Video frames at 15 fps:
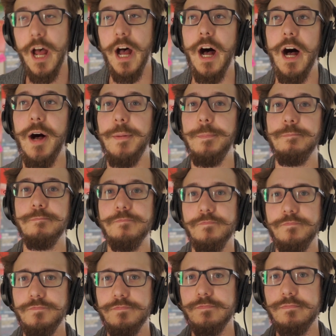
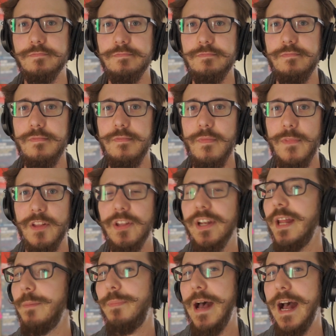To
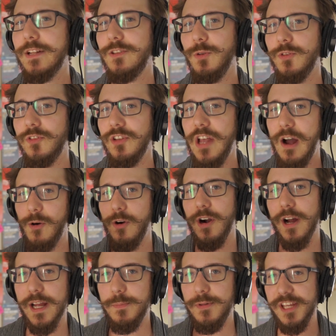get back to sour
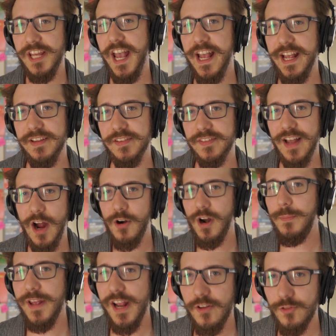
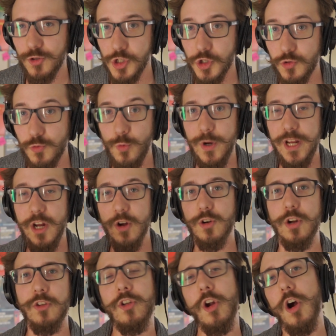IPAs are just weird
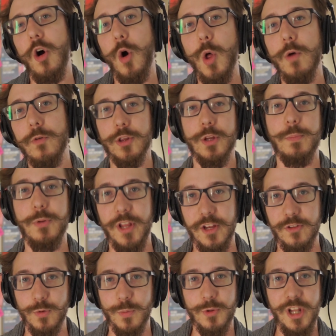because they're all over the
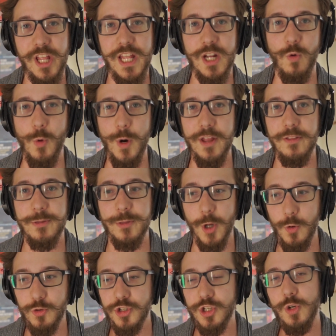place. We're playing with
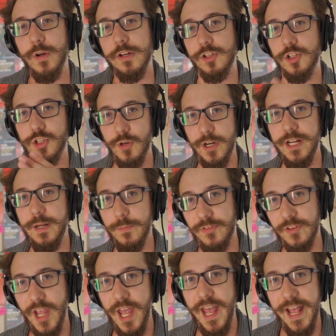those two
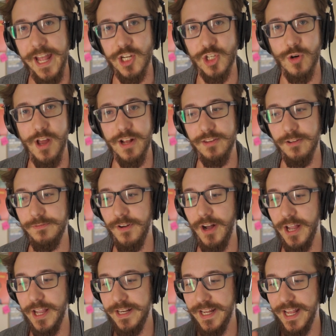extremes and trying to
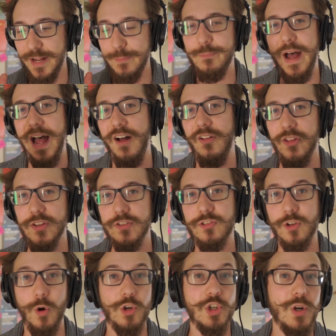find a
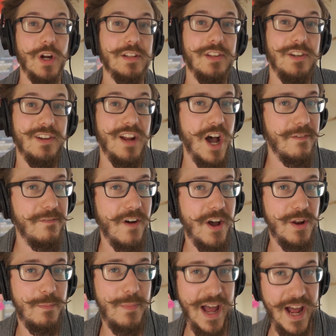balance, or trying to not
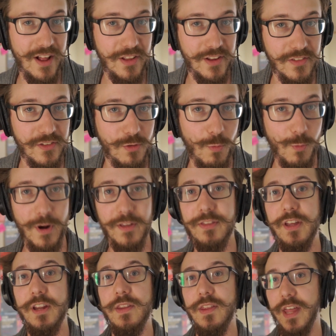find a balance
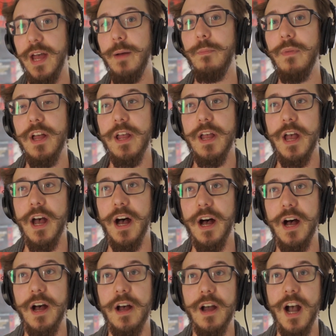within them.
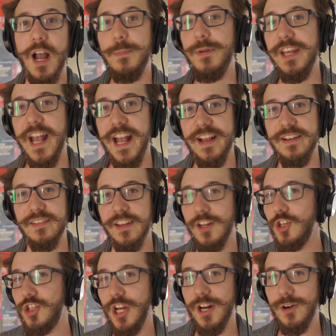IPAs
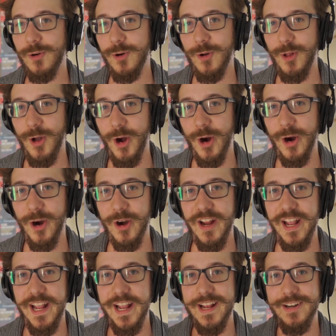in general are
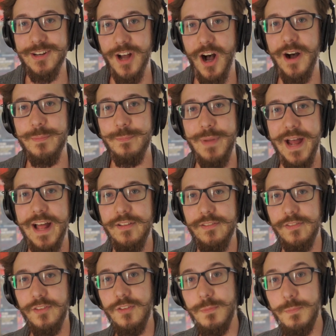a
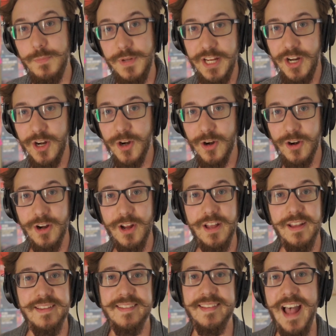non-balanced beer.
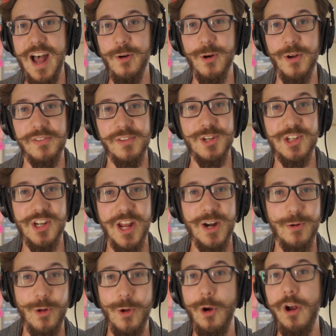Sours in
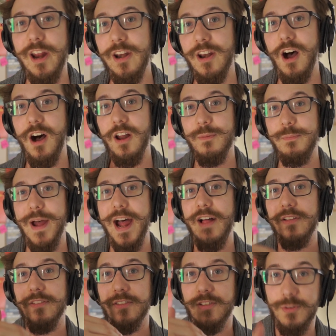general are a
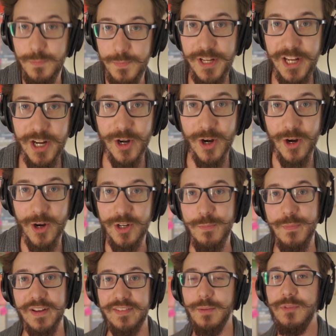non-balanced beer. You
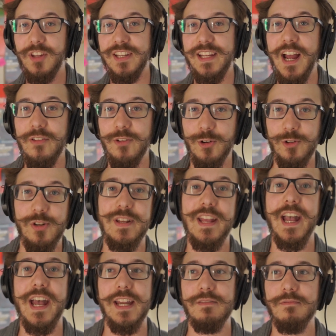mix them together, you
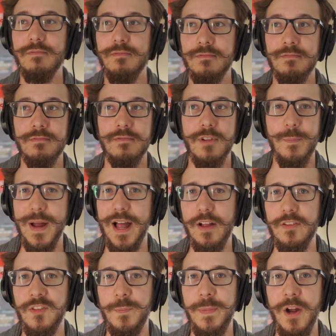get a
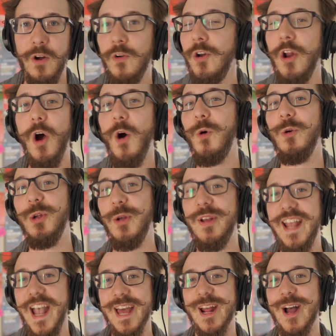balanced beer? No, you
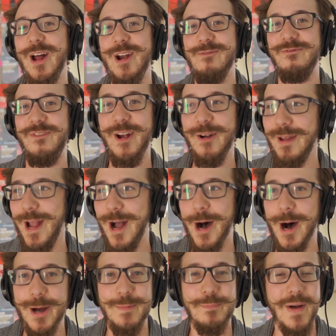get a very
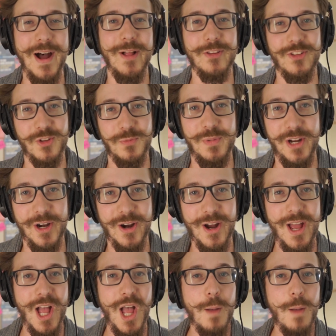unbalanced beer.